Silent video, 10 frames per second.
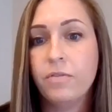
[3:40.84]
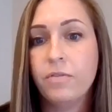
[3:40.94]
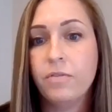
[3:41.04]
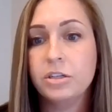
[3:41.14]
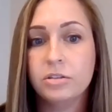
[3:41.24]

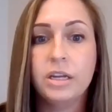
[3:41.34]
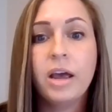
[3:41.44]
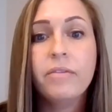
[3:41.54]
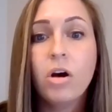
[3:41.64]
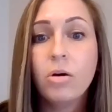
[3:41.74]
Farmers and
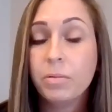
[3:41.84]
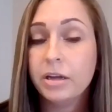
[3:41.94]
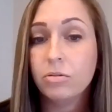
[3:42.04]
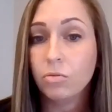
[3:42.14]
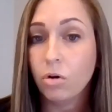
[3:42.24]
Gardeners
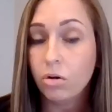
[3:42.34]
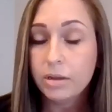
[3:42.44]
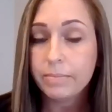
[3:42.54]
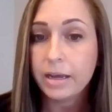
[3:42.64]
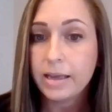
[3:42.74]
Association
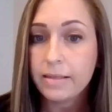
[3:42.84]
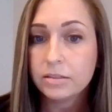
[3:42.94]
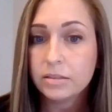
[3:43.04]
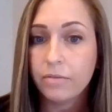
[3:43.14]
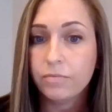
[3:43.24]
have all played
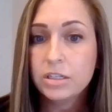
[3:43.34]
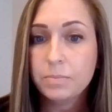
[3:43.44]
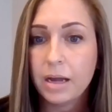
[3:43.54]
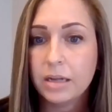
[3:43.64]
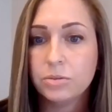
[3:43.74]
a role in
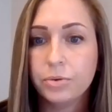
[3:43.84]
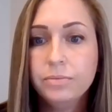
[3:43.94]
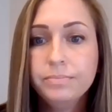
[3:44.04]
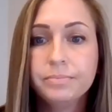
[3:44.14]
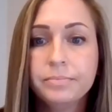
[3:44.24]
making this
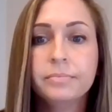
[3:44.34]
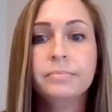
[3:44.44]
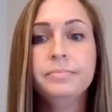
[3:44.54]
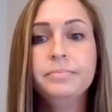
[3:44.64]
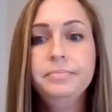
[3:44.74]
conference
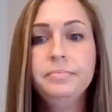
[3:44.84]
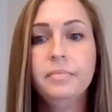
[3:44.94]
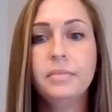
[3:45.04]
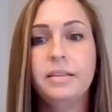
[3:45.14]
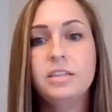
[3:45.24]
possible.
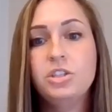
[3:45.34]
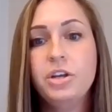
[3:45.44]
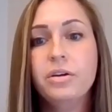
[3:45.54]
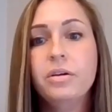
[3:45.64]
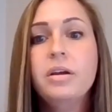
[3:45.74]
This
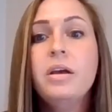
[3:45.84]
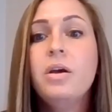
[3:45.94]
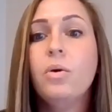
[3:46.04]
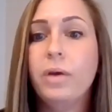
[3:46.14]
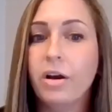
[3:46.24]
year,
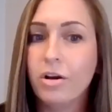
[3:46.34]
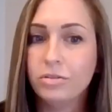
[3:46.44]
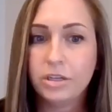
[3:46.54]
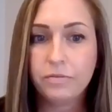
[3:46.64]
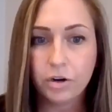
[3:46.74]
we are
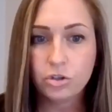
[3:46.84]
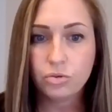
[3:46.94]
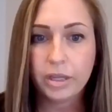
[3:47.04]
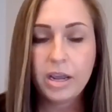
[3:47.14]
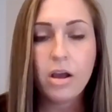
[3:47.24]
hosted
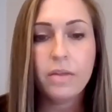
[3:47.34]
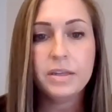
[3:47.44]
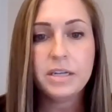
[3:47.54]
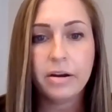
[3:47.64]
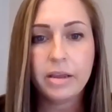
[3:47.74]
virtually on the
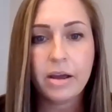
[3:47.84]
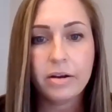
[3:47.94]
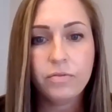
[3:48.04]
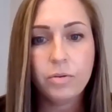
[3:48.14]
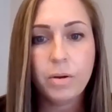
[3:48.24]
Tarrant
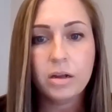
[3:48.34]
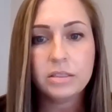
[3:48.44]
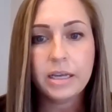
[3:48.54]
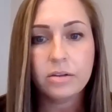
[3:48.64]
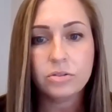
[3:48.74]
County Food
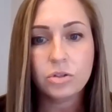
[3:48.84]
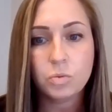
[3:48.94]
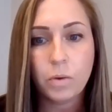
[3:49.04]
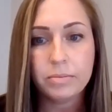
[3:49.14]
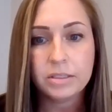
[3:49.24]
Policy Council's
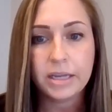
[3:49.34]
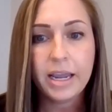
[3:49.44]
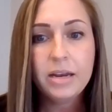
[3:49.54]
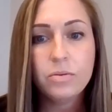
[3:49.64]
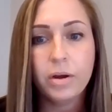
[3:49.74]

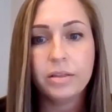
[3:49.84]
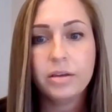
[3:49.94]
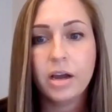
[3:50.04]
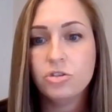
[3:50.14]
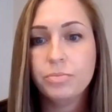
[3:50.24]
website with
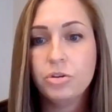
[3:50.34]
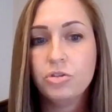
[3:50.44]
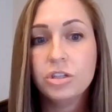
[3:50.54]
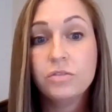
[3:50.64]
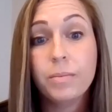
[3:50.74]

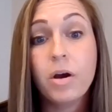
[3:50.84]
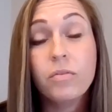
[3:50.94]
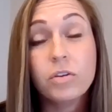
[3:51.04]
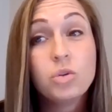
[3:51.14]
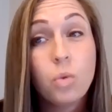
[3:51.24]
contributions from
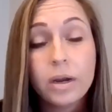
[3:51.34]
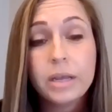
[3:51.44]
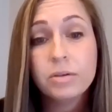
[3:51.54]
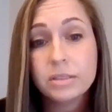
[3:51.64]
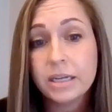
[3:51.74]
over
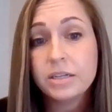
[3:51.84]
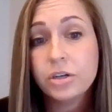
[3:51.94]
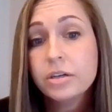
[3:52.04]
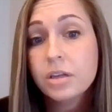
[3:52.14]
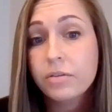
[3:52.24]
20
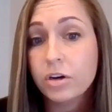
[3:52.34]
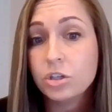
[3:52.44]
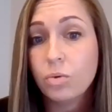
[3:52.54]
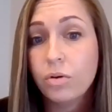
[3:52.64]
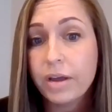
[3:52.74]
presenters and
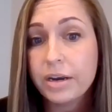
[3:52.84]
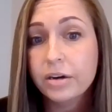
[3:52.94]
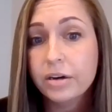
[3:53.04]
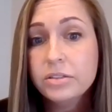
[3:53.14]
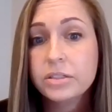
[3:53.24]
virtual
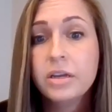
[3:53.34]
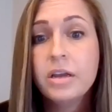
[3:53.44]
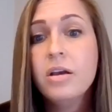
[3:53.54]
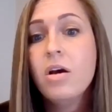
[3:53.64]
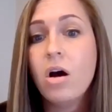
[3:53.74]
vendors,
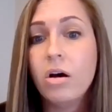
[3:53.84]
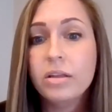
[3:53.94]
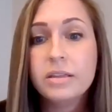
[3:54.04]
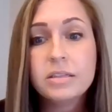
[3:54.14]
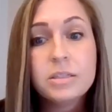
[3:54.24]
all
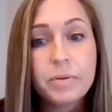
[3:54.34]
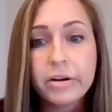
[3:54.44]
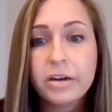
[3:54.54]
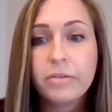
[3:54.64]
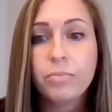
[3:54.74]
in the
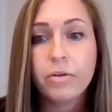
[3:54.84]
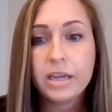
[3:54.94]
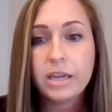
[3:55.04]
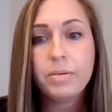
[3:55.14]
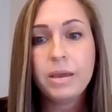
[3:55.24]
spirit of
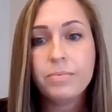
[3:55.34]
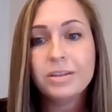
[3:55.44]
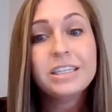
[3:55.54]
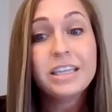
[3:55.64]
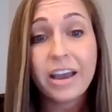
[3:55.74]
bringing people
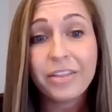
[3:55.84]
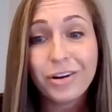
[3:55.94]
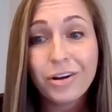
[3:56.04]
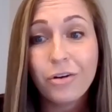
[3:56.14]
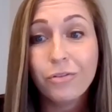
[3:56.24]

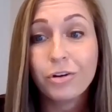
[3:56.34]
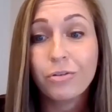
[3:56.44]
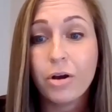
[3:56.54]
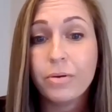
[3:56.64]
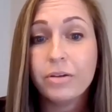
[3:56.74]
together over
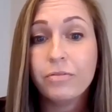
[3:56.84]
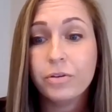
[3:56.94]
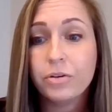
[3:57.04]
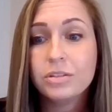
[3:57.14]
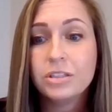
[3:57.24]
growing
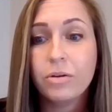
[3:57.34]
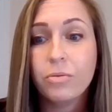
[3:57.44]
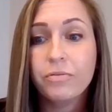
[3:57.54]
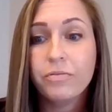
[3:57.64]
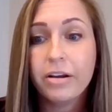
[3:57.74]
food. So
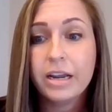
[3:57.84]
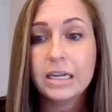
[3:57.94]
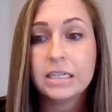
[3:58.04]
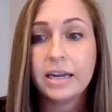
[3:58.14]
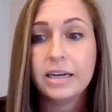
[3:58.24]
we're very
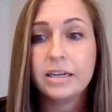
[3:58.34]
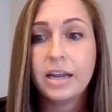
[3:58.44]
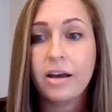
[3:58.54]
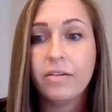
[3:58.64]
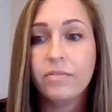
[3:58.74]
excited to
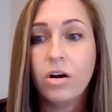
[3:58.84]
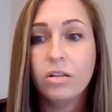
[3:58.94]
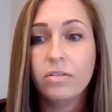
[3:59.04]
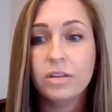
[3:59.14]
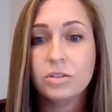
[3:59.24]
have all
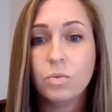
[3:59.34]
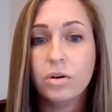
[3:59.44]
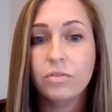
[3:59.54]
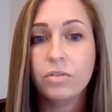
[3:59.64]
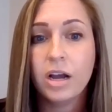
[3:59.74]
of this
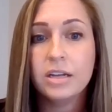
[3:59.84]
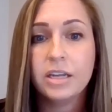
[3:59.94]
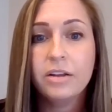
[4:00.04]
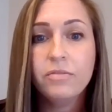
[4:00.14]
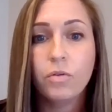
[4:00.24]
wonderful
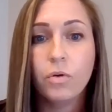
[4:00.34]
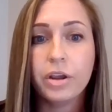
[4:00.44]
content for